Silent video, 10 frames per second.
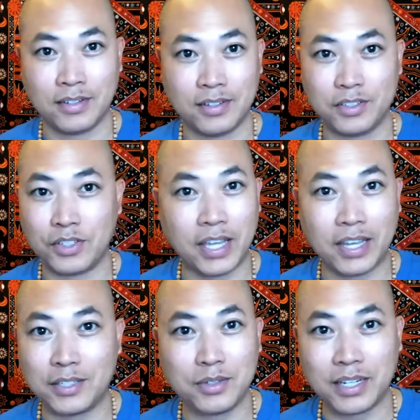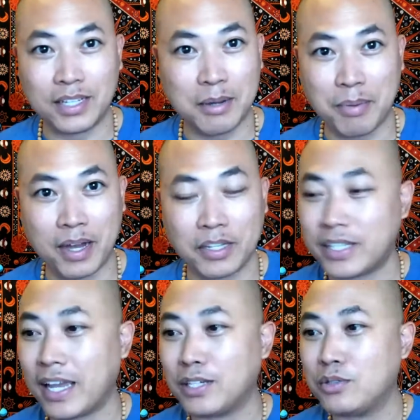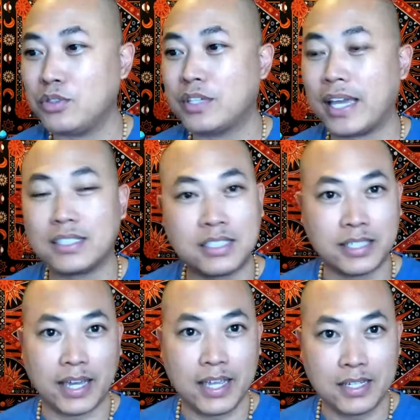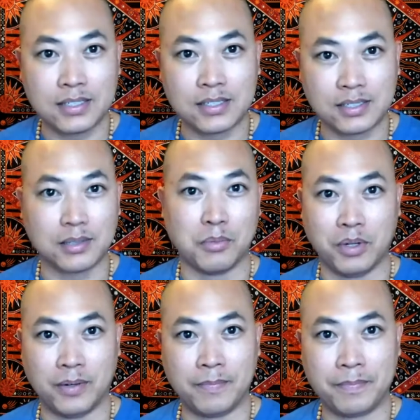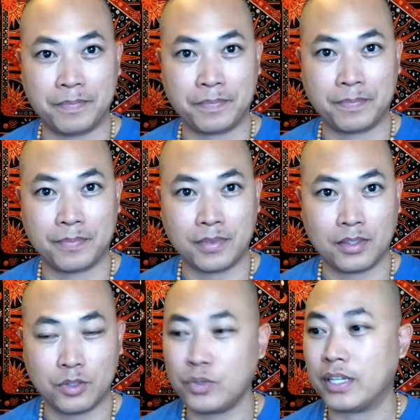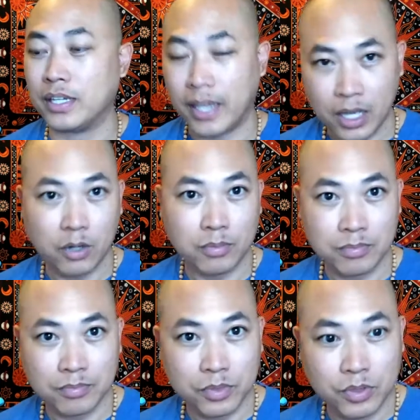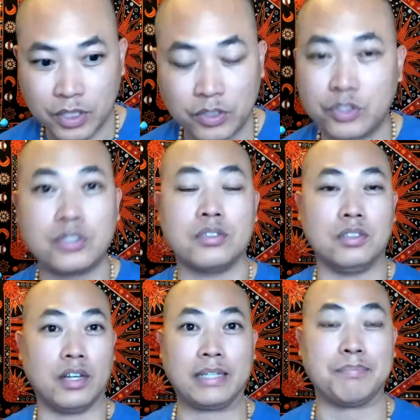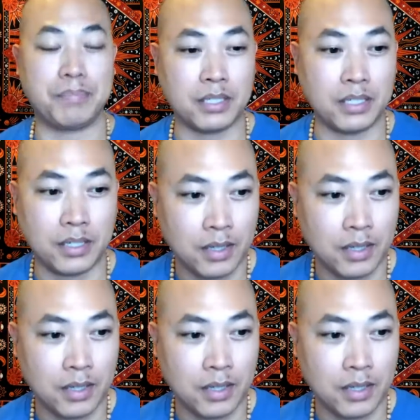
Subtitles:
you can't do anything about it. You can't change someone. You can help, you can be